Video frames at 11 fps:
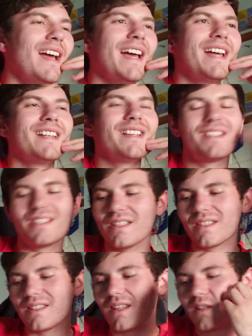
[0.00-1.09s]
And it's
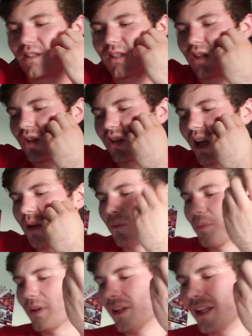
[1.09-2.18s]
such a shame.
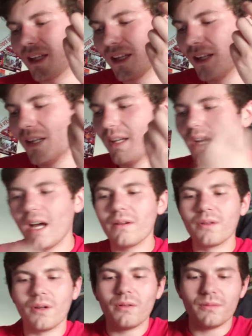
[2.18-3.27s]
But, like, I don't
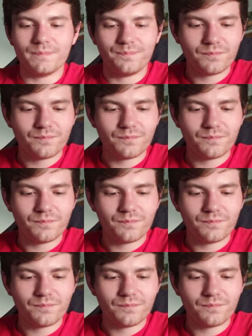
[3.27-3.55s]
know.